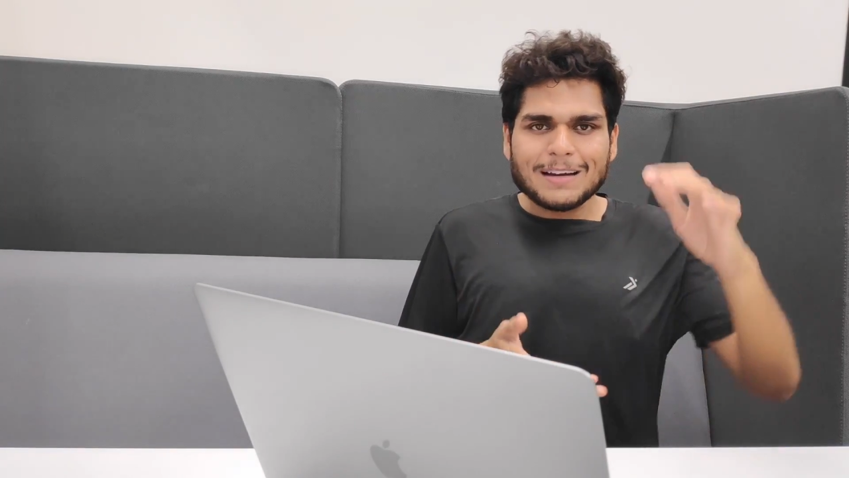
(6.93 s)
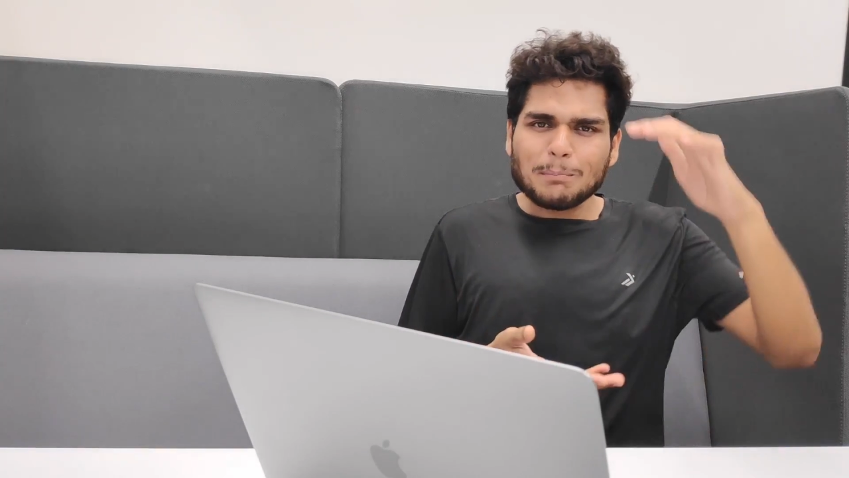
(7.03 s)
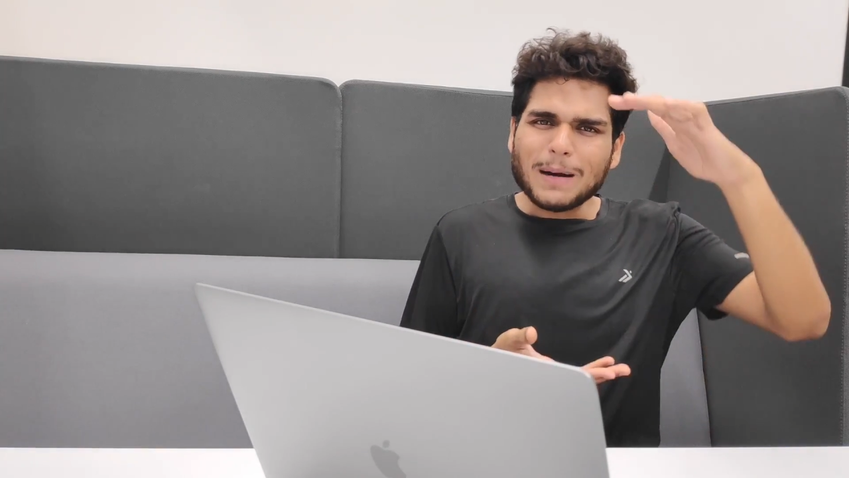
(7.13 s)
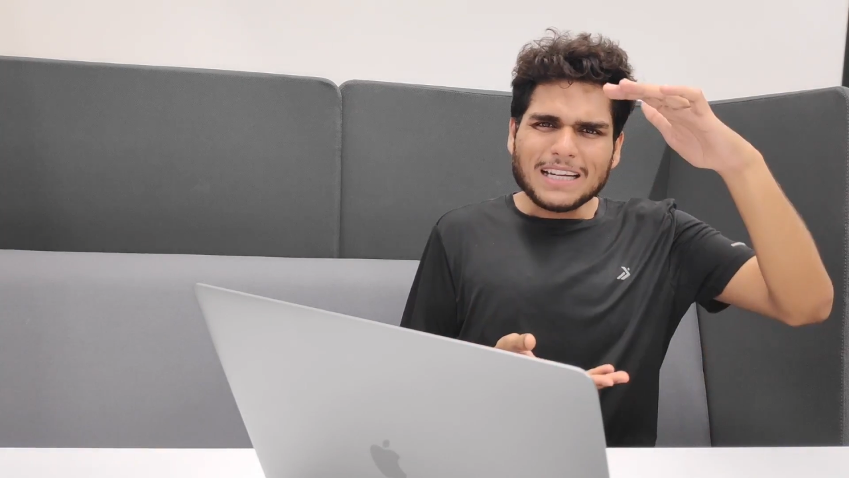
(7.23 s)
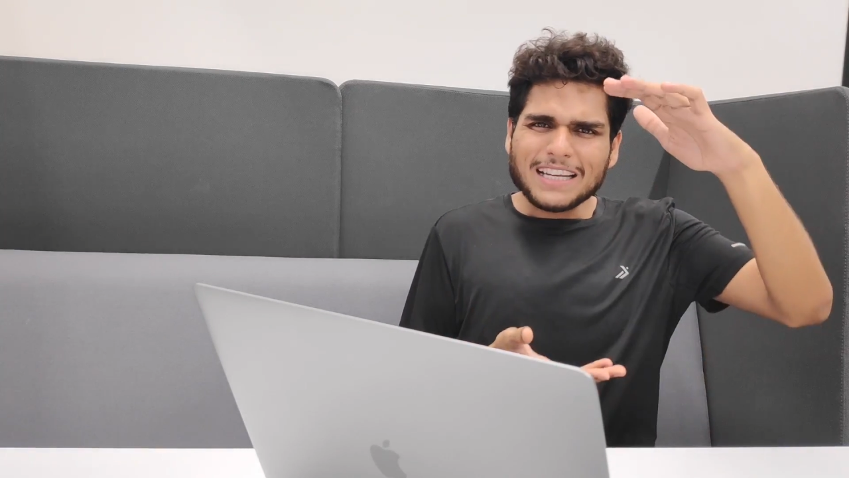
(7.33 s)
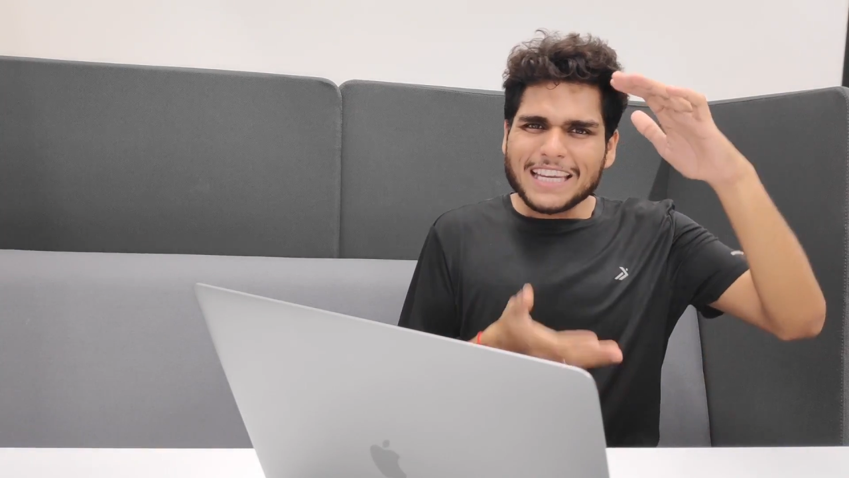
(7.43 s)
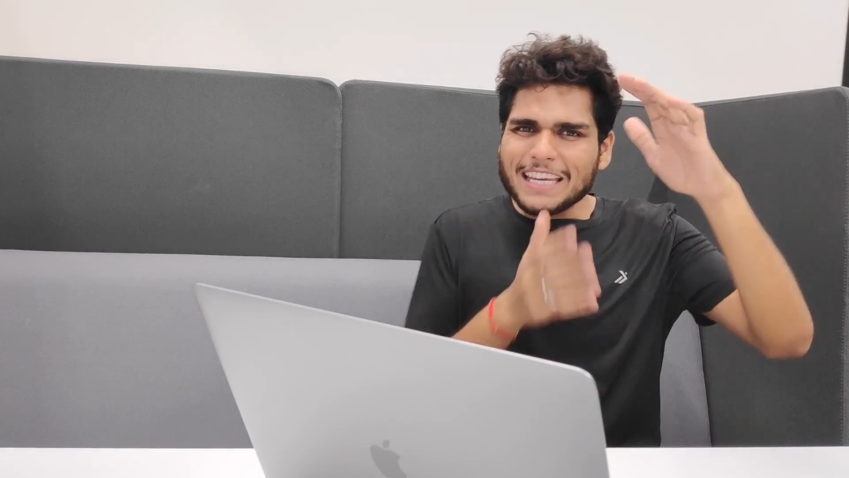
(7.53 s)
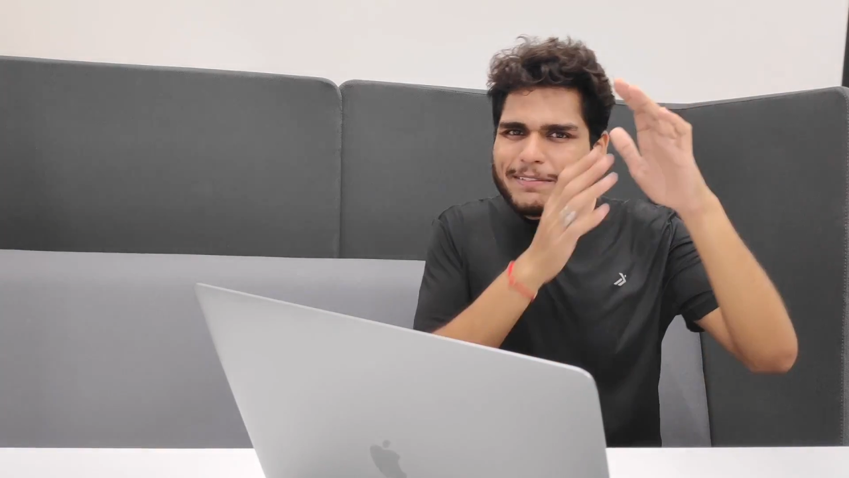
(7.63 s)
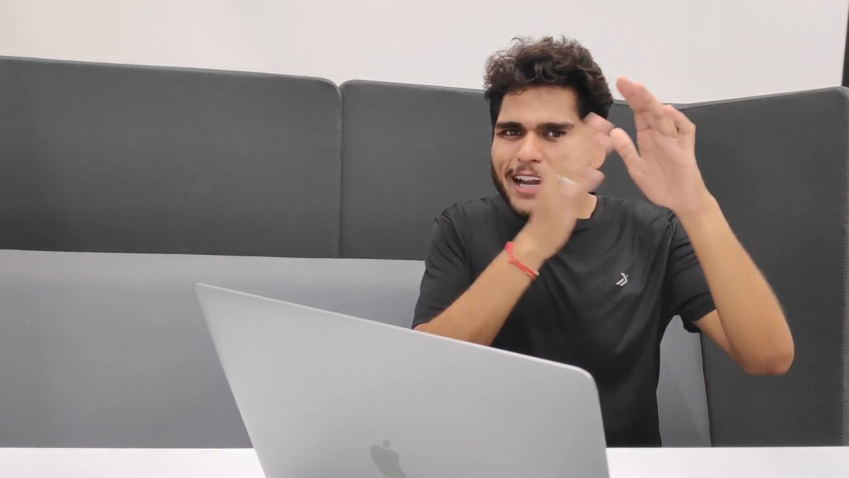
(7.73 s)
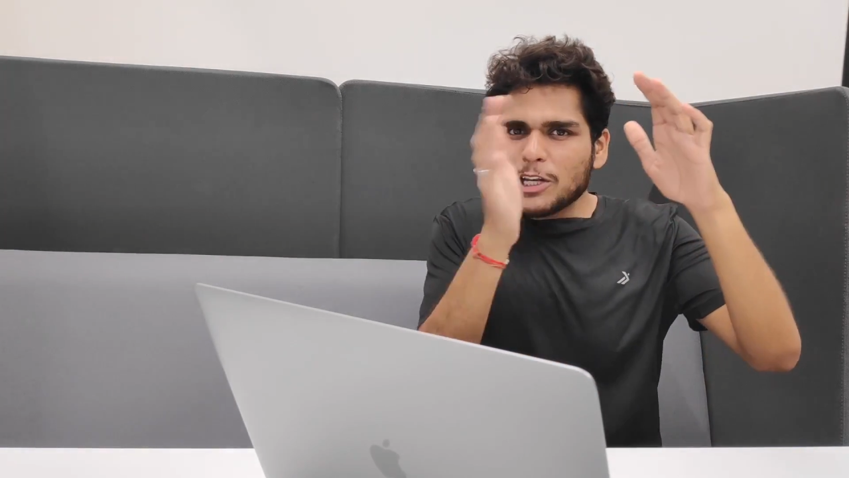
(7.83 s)
but
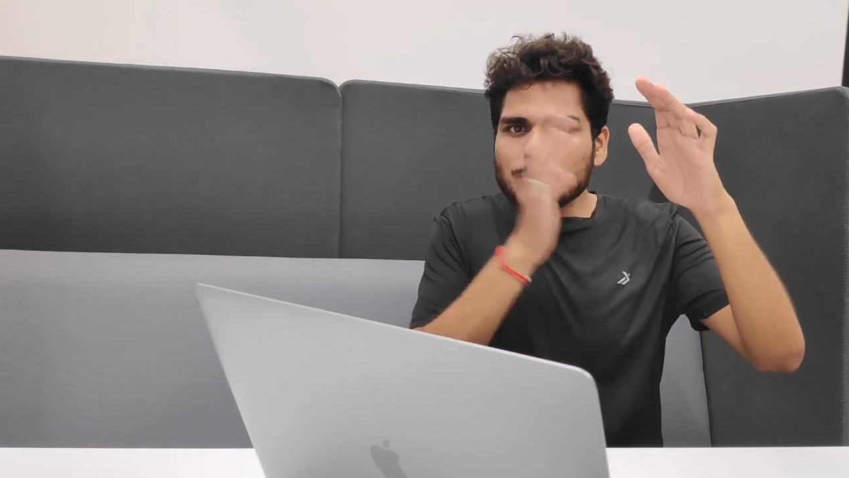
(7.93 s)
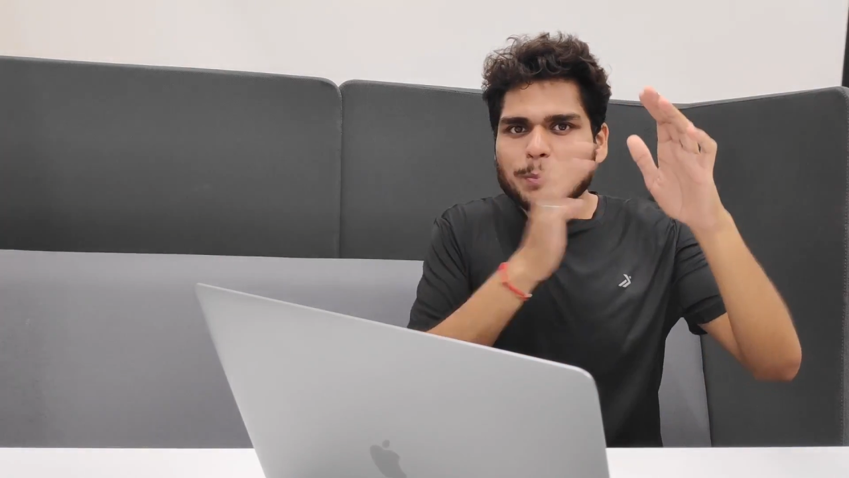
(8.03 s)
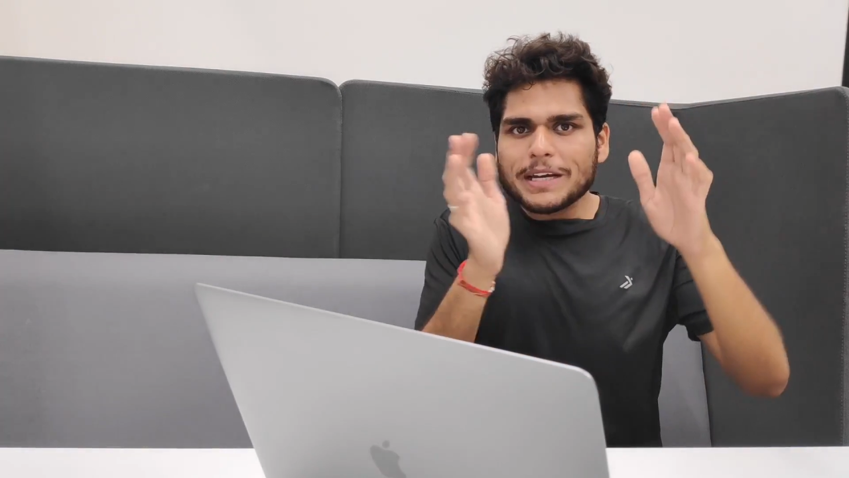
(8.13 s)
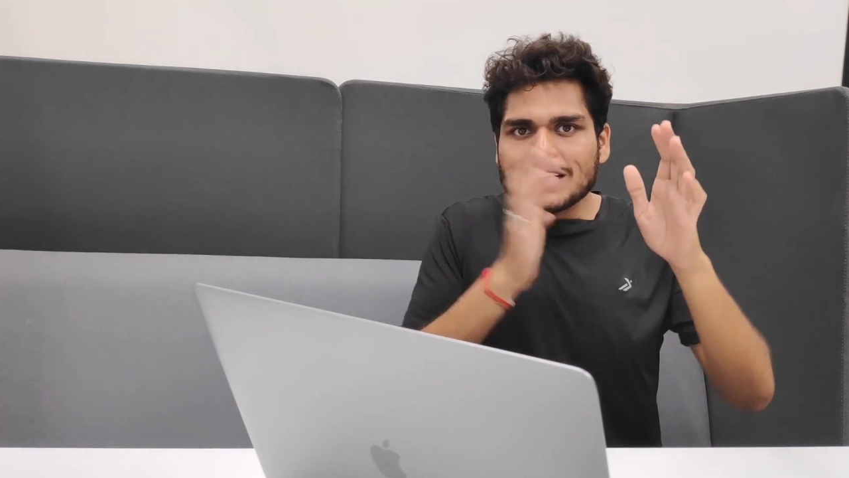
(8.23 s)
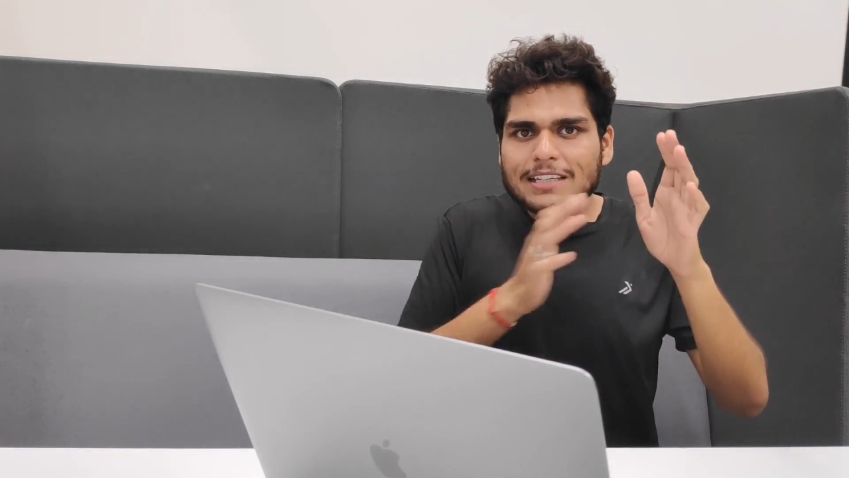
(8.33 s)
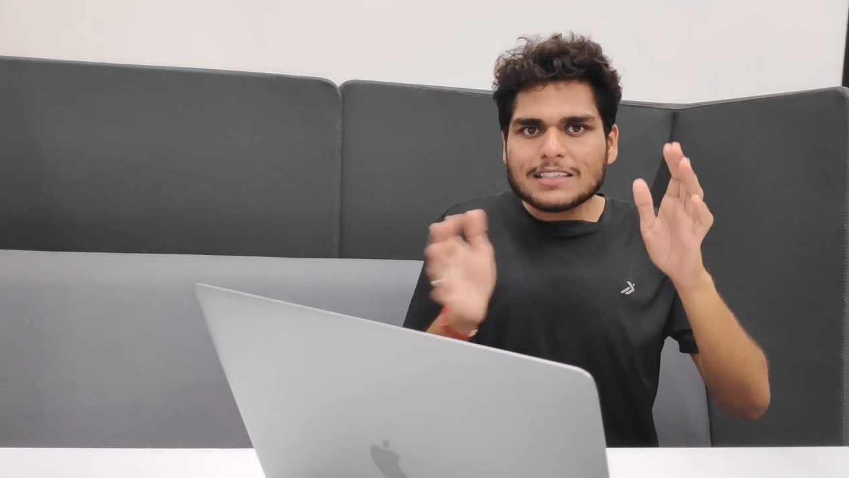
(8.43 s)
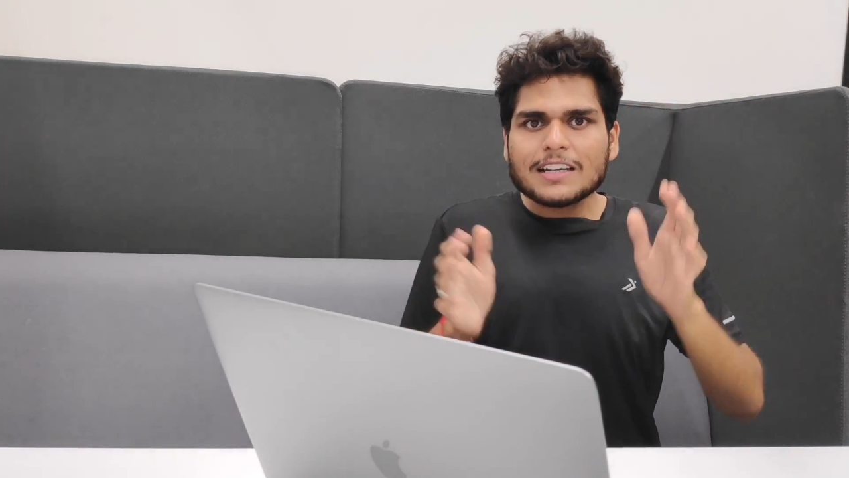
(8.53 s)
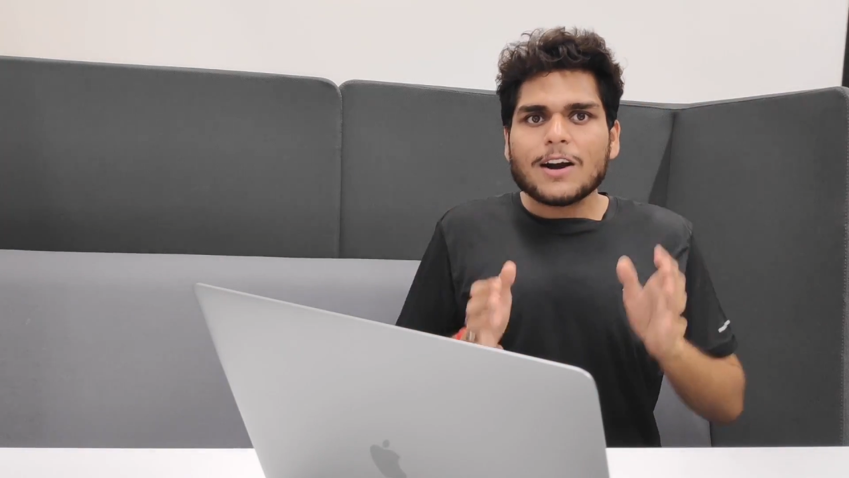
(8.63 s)
key value pair